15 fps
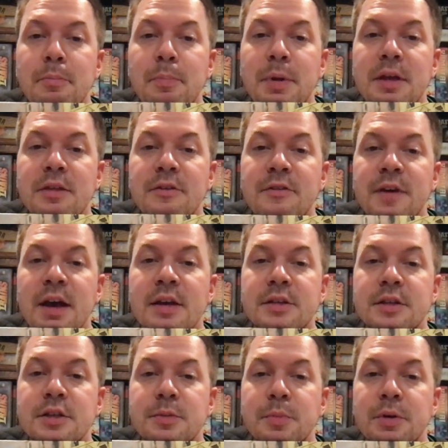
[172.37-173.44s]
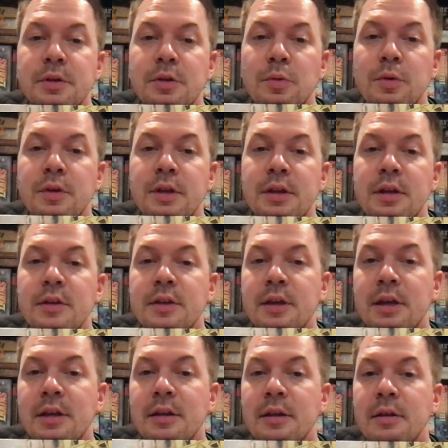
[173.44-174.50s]
be the fastest, but the one that doesn't
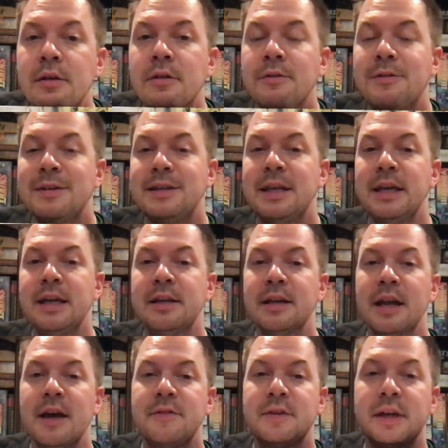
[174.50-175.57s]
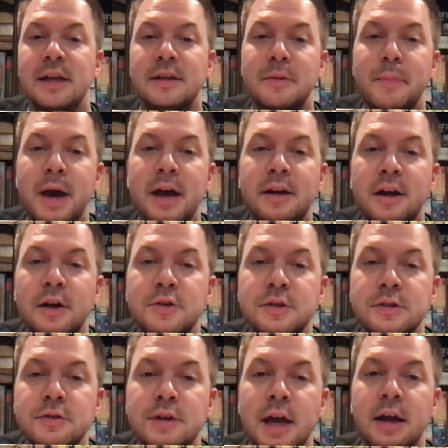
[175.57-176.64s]
get fatigued and have to get the bad cards
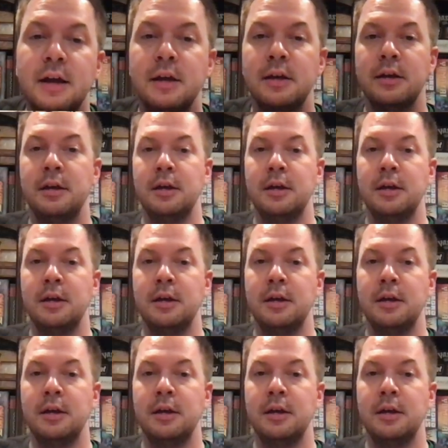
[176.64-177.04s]
in their deck.